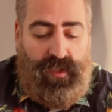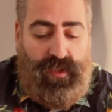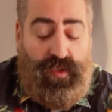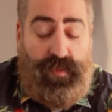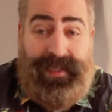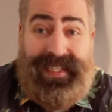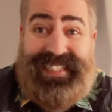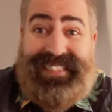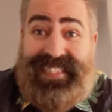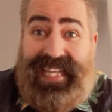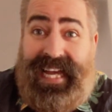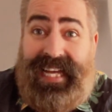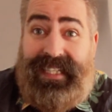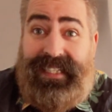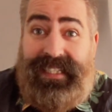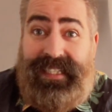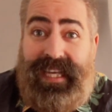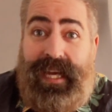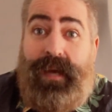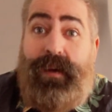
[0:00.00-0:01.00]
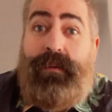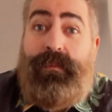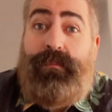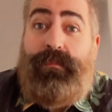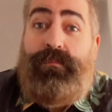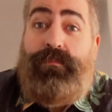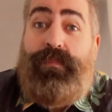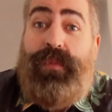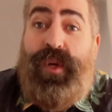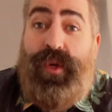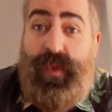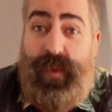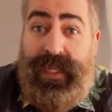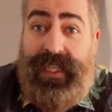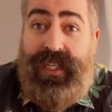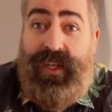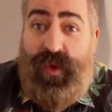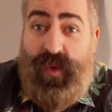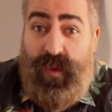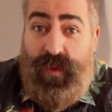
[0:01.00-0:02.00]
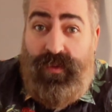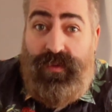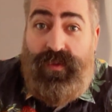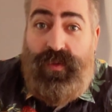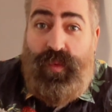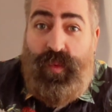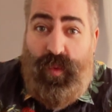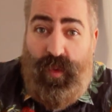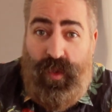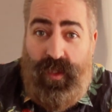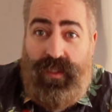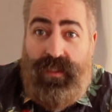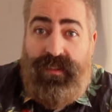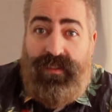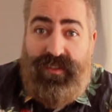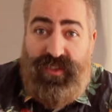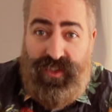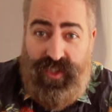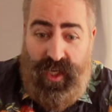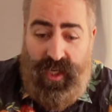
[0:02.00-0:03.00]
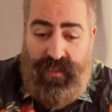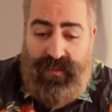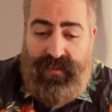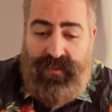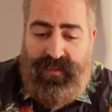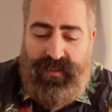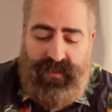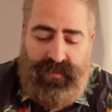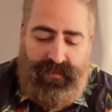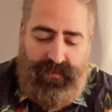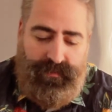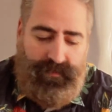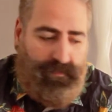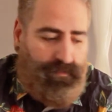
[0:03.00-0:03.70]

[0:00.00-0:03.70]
To be exact, merino wool socks.